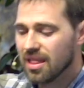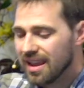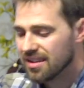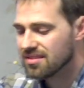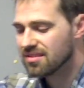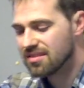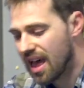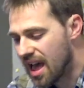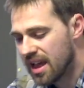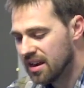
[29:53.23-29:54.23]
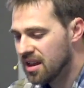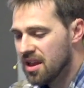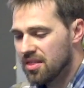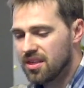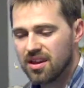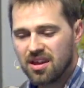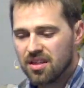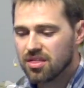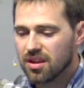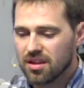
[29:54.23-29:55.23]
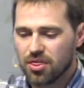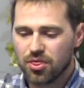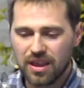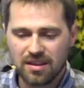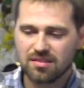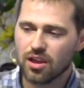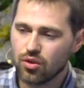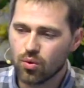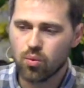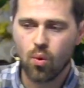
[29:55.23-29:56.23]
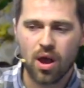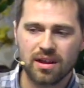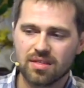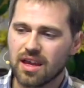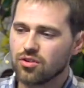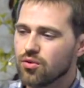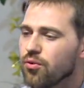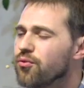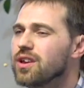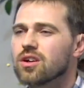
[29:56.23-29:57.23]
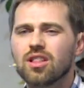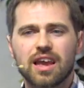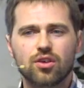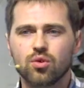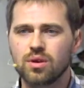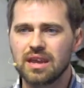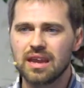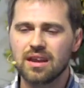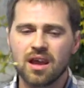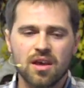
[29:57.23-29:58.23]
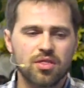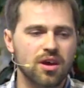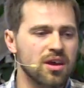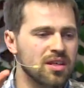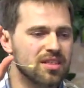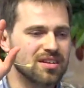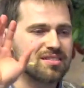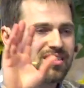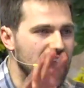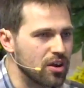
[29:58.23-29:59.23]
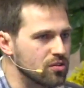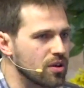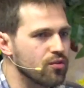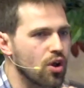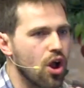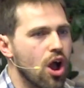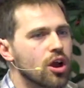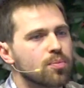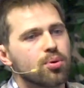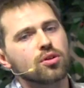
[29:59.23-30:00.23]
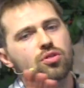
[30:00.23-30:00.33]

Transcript: Lay aside the things that you want, that you feel like you need, the desires of your heart.